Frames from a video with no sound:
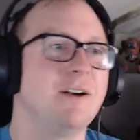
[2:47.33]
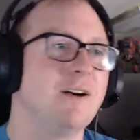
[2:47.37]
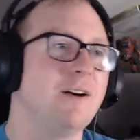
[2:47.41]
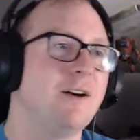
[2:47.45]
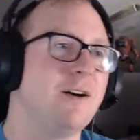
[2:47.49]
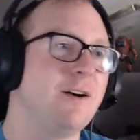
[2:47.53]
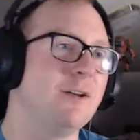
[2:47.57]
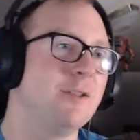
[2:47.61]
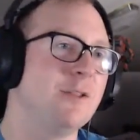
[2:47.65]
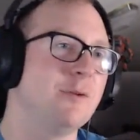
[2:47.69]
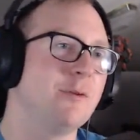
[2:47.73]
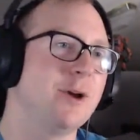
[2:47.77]

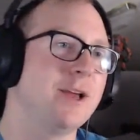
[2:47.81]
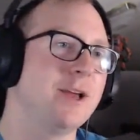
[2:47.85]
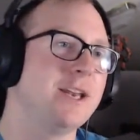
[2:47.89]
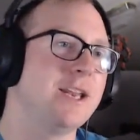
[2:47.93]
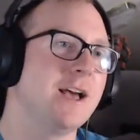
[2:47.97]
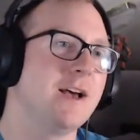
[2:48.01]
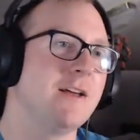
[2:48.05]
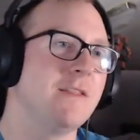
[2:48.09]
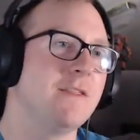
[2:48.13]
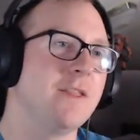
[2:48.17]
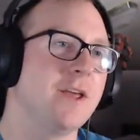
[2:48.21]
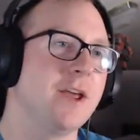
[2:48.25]
all the way
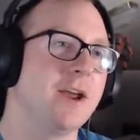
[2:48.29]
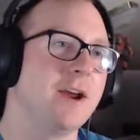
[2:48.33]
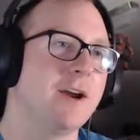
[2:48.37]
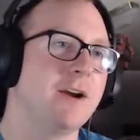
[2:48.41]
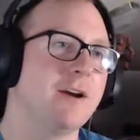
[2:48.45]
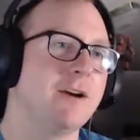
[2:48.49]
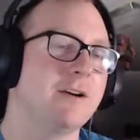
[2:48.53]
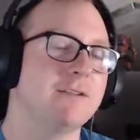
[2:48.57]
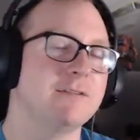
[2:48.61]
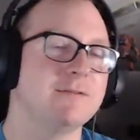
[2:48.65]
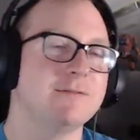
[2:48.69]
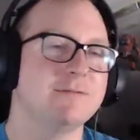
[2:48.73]
down
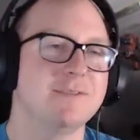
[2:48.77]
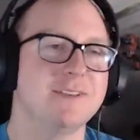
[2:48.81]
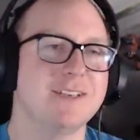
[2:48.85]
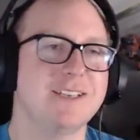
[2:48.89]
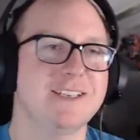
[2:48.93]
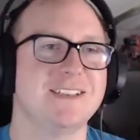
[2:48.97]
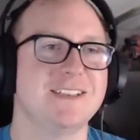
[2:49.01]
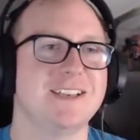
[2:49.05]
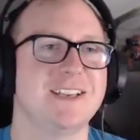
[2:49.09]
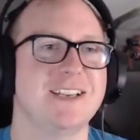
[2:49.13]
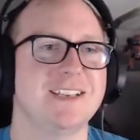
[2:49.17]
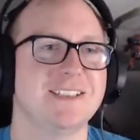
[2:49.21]
there
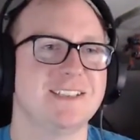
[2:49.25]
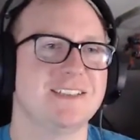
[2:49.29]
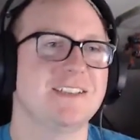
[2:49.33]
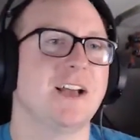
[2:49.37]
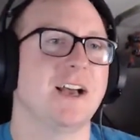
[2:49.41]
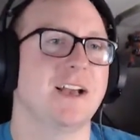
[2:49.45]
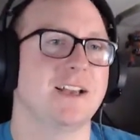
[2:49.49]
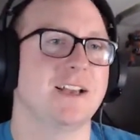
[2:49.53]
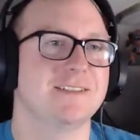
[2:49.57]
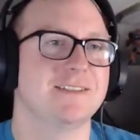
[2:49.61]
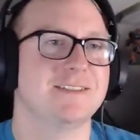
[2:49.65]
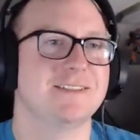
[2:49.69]
is
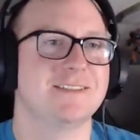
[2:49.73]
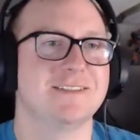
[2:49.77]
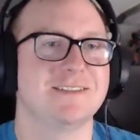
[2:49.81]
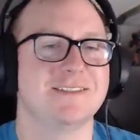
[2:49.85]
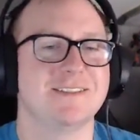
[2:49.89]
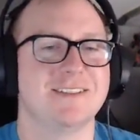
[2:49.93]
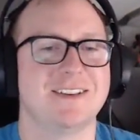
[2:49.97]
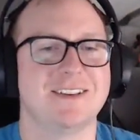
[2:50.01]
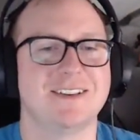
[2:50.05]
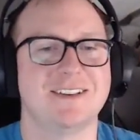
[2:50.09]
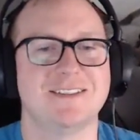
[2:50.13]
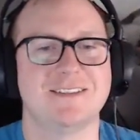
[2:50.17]
nice.
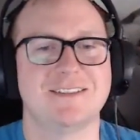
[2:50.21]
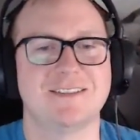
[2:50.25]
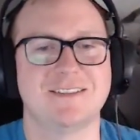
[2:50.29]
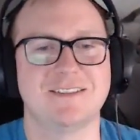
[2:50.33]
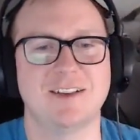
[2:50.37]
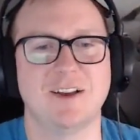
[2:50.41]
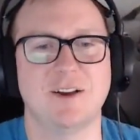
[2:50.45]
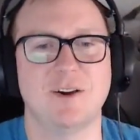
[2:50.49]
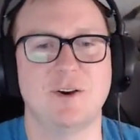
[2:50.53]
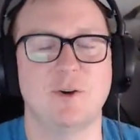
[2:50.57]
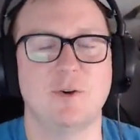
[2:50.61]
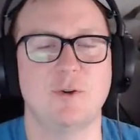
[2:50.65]

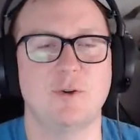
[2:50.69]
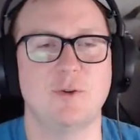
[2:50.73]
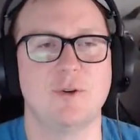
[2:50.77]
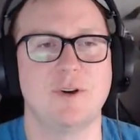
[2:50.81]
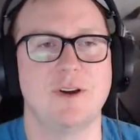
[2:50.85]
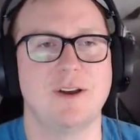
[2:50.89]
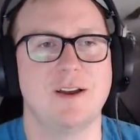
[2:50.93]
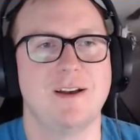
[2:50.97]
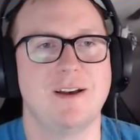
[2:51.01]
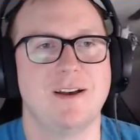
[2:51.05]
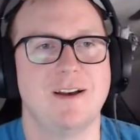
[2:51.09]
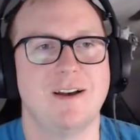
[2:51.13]
So,
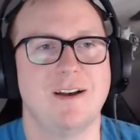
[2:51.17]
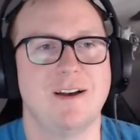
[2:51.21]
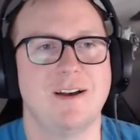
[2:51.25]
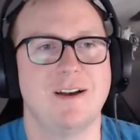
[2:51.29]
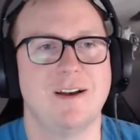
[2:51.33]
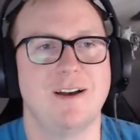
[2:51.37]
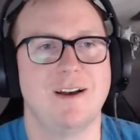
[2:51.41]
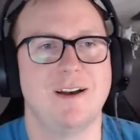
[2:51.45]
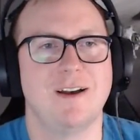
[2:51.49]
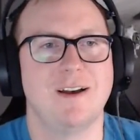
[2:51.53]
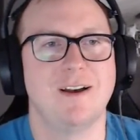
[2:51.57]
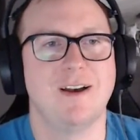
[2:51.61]

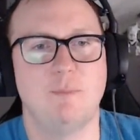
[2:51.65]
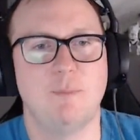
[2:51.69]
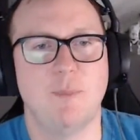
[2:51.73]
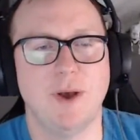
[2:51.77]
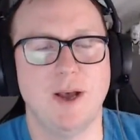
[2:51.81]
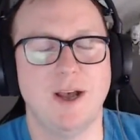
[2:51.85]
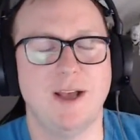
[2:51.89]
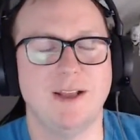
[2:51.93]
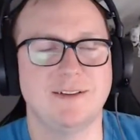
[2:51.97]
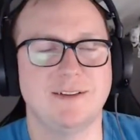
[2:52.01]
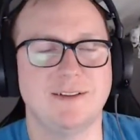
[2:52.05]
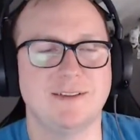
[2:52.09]

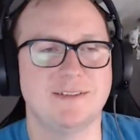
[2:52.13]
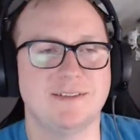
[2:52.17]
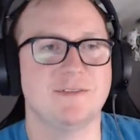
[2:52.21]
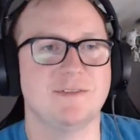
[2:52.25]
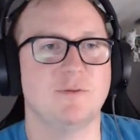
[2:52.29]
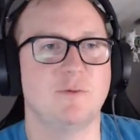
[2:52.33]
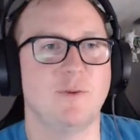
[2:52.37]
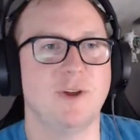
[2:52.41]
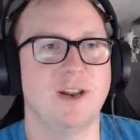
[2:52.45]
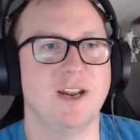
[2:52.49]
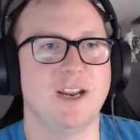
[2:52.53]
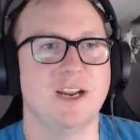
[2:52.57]
but
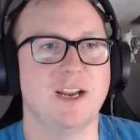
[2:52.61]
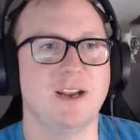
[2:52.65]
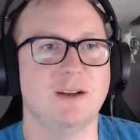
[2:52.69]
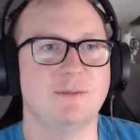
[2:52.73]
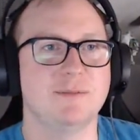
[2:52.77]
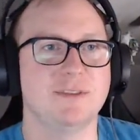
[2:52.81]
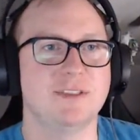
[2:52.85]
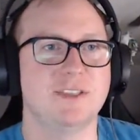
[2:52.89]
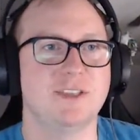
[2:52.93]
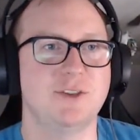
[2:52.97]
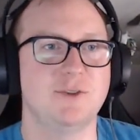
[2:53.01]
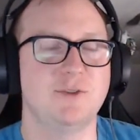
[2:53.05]
when it
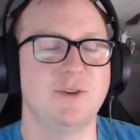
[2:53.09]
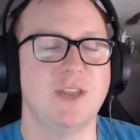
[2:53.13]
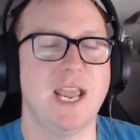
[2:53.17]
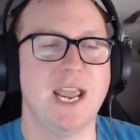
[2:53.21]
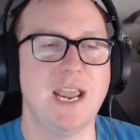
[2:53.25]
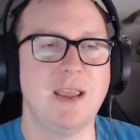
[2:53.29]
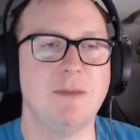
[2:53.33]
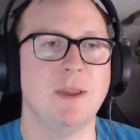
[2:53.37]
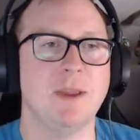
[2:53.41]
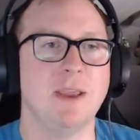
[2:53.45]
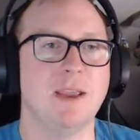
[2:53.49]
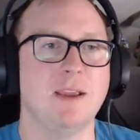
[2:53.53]
comes to
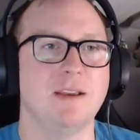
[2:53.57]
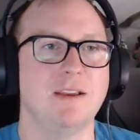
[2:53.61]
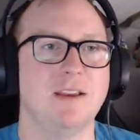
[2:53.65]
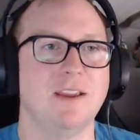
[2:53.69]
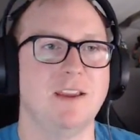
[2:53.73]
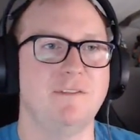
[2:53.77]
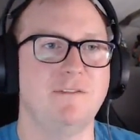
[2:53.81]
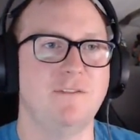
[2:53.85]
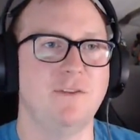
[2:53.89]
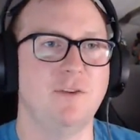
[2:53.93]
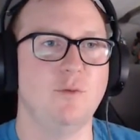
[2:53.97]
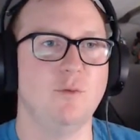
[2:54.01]
gaming,
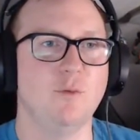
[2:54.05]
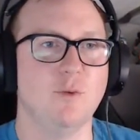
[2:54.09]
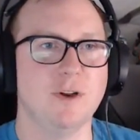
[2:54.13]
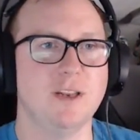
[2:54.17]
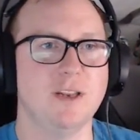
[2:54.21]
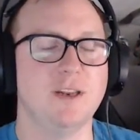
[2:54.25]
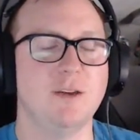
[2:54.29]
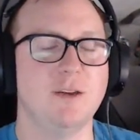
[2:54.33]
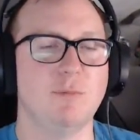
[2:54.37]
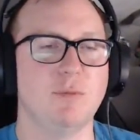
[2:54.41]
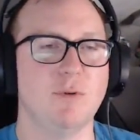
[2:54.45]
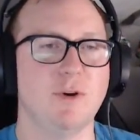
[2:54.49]
if you
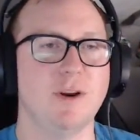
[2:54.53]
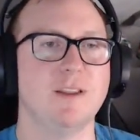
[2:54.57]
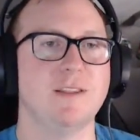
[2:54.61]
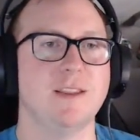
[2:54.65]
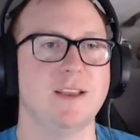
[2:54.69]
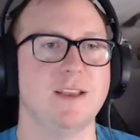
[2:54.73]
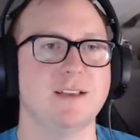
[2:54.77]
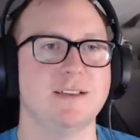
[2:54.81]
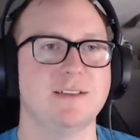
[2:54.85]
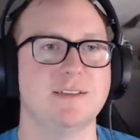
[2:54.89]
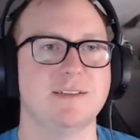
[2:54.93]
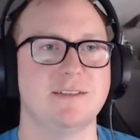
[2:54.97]
wanted to bring
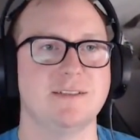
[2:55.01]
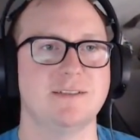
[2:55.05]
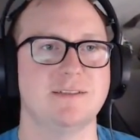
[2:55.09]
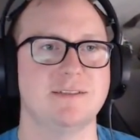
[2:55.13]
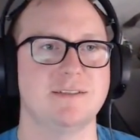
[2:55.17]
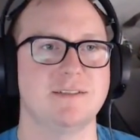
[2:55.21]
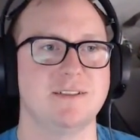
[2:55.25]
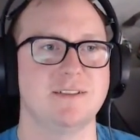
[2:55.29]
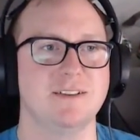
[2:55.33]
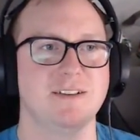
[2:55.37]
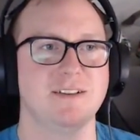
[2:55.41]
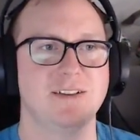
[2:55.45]
this,
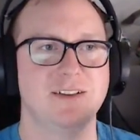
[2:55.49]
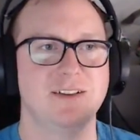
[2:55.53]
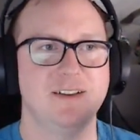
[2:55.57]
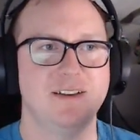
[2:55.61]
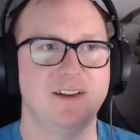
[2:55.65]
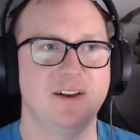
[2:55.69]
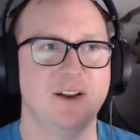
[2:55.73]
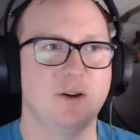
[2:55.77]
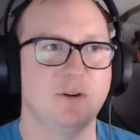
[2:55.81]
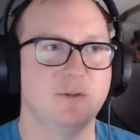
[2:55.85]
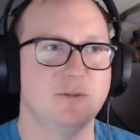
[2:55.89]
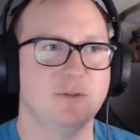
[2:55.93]
you
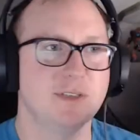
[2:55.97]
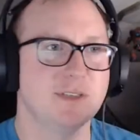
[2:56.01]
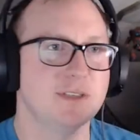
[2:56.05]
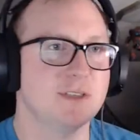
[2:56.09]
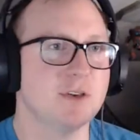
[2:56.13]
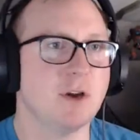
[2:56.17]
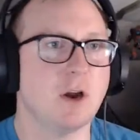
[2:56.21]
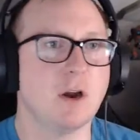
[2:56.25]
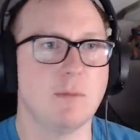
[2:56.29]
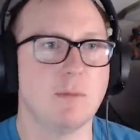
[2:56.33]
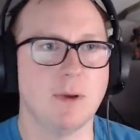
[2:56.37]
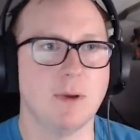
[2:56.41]
know, to
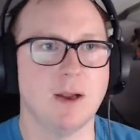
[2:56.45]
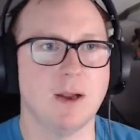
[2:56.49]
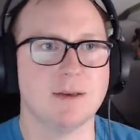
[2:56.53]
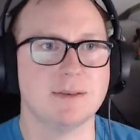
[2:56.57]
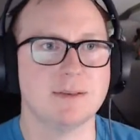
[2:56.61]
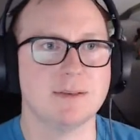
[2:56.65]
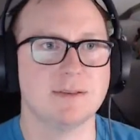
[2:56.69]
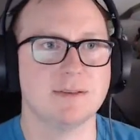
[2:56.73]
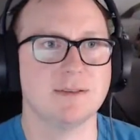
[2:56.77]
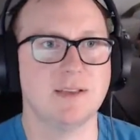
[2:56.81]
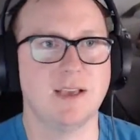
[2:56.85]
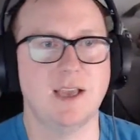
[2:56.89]

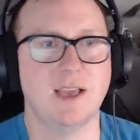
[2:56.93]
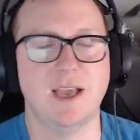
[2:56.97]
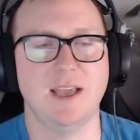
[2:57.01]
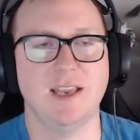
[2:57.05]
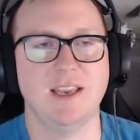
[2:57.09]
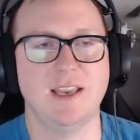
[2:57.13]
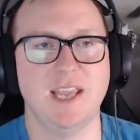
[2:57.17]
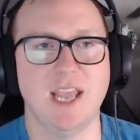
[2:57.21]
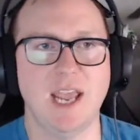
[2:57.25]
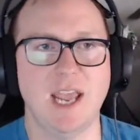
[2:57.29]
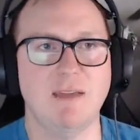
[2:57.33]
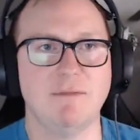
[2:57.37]
Starbucks
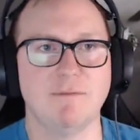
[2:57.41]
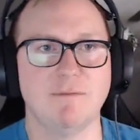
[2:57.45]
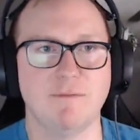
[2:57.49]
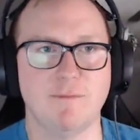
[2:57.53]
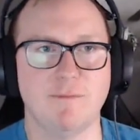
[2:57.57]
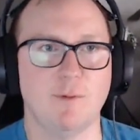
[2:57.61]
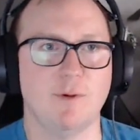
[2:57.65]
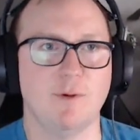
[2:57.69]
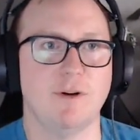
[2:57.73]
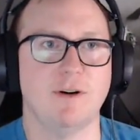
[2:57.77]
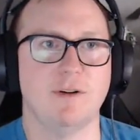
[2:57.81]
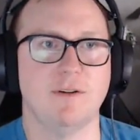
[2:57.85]
and game
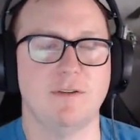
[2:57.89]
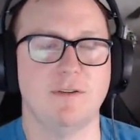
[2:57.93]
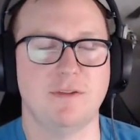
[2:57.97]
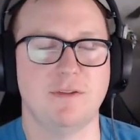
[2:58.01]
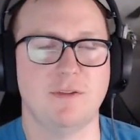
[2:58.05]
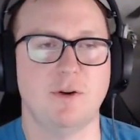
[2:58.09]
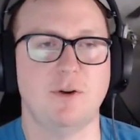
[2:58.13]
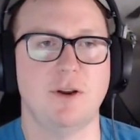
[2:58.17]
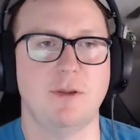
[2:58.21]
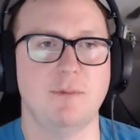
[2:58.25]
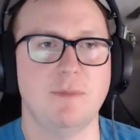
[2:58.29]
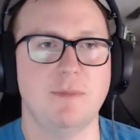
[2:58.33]
for
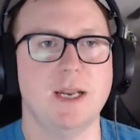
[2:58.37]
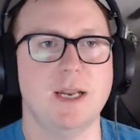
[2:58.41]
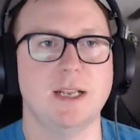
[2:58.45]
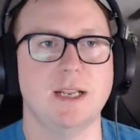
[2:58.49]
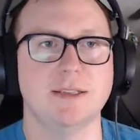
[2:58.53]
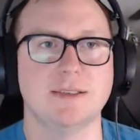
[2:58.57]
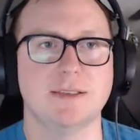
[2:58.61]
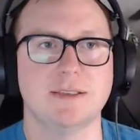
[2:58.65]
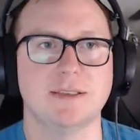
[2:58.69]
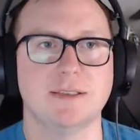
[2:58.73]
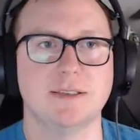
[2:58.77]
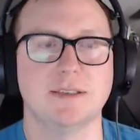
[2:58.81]
30
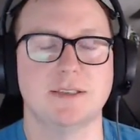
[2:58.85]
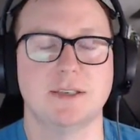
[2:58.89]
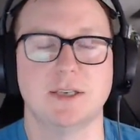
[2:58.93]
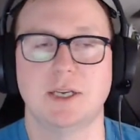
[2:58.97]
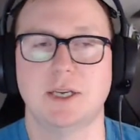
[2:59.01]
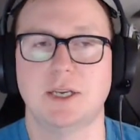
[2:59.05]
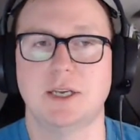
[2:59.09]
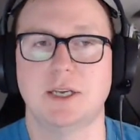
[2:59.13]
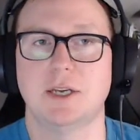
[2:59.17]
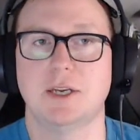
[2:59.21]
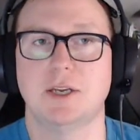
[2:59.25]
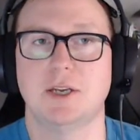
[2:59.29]
minutes,
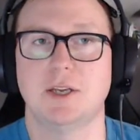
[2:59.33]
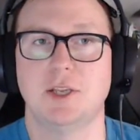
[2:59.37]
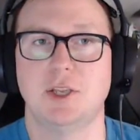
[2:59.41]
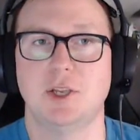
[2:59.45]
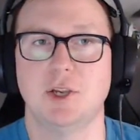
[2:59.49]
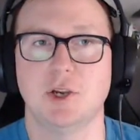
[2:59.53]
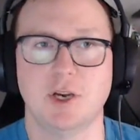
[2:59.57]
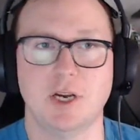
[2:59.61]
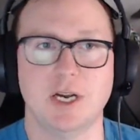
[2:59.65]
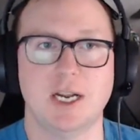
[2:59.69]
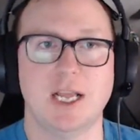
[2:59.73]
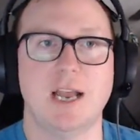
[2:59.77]

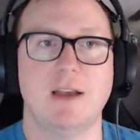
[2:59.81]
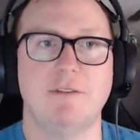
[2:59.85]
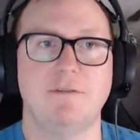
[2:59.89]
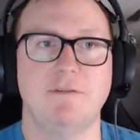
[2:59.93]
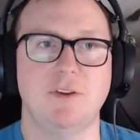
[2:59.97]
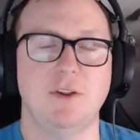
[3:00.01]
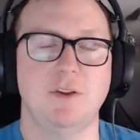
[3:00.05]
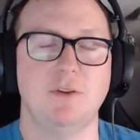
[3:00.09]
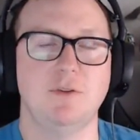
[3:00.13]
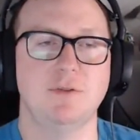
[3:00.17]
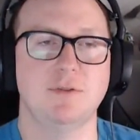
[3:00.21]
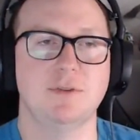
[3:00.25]
you're going to have
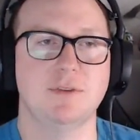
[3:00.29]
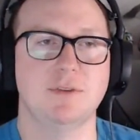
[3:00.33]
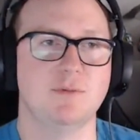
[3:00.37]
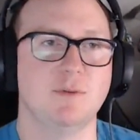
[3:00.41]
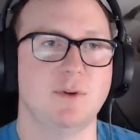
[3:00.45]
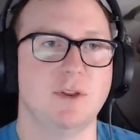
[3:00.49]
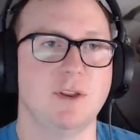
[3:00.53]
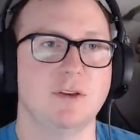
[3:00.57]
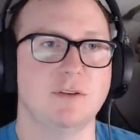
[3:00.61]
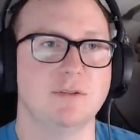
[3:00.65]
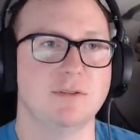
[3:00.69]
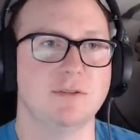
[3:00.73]
to use
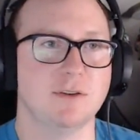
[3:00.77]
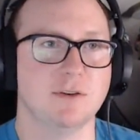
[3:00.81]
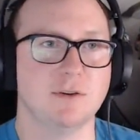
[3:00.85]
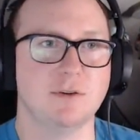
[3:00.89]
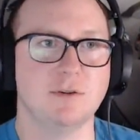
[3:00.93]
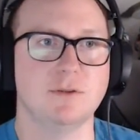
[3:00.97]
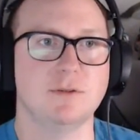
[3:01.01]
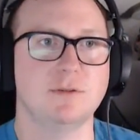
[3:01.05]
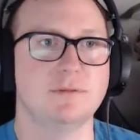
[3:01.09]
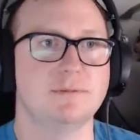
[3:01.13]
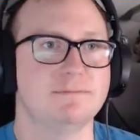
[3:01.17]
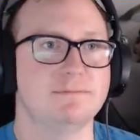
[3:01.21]
one of those little